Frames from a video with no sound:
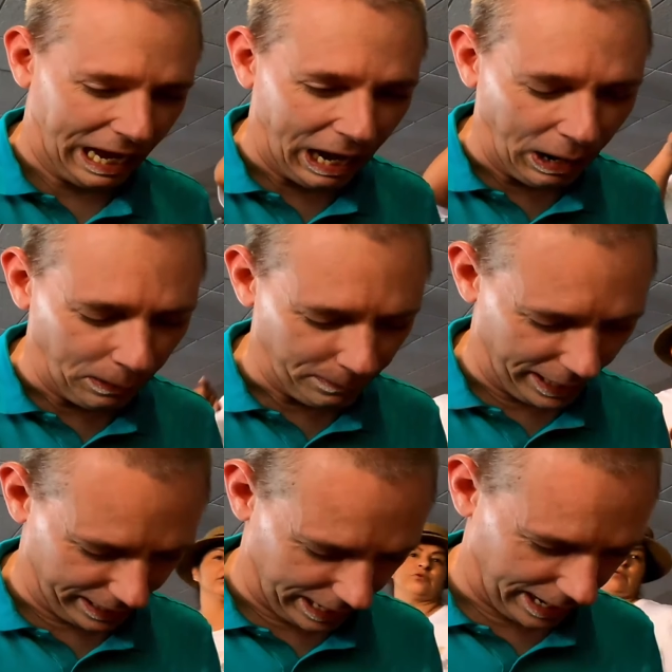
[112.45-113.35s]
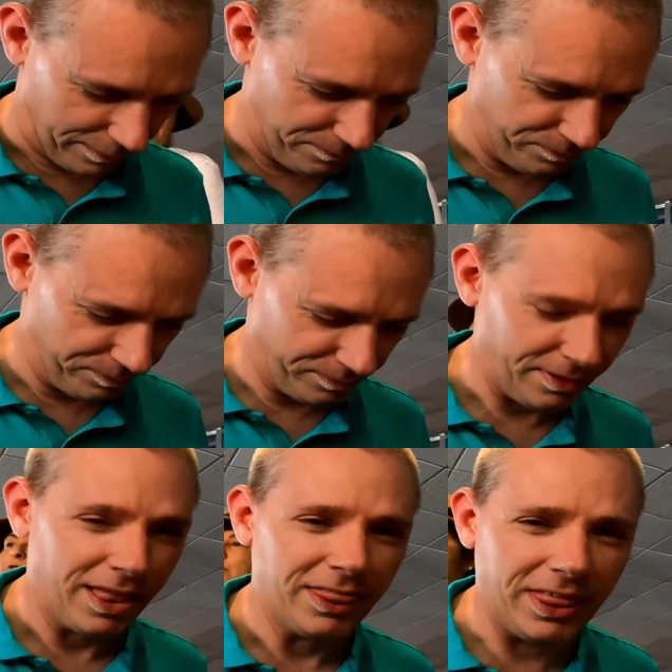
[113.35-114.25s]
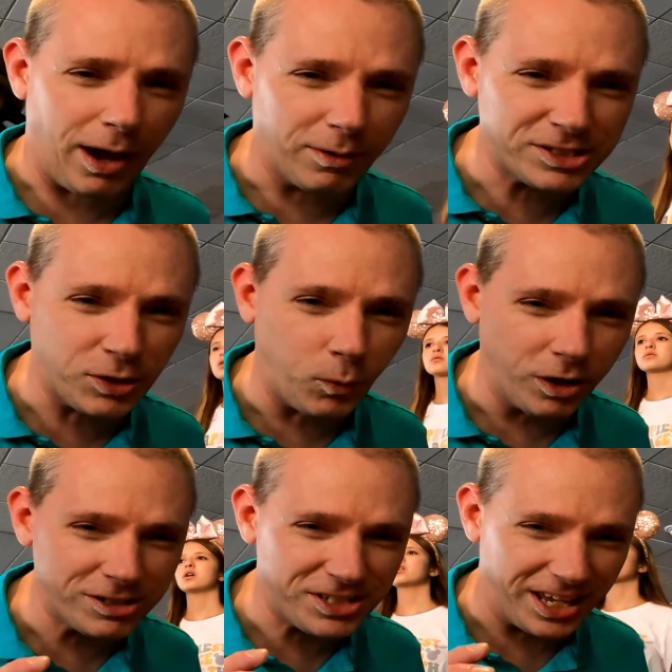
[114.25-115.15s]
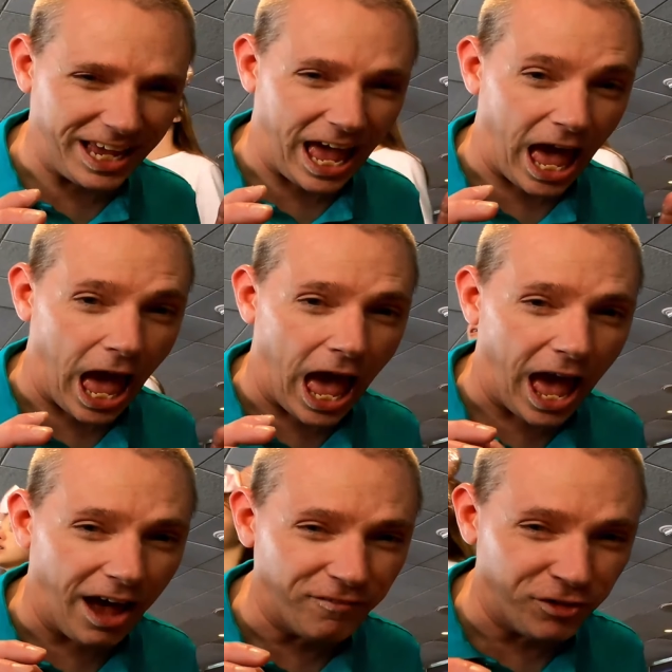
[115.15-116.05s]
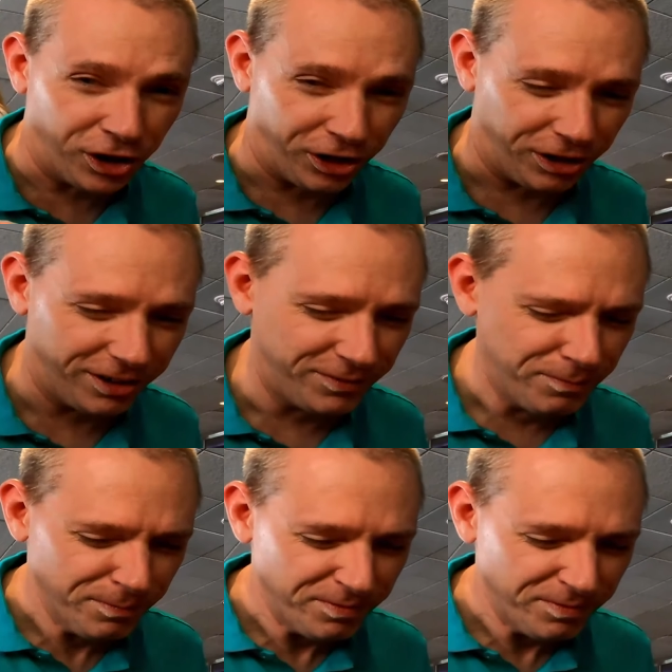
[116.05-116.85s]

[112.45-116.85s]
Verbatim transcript: Oh my god. Well, we're sorry. That was the worst thing ever.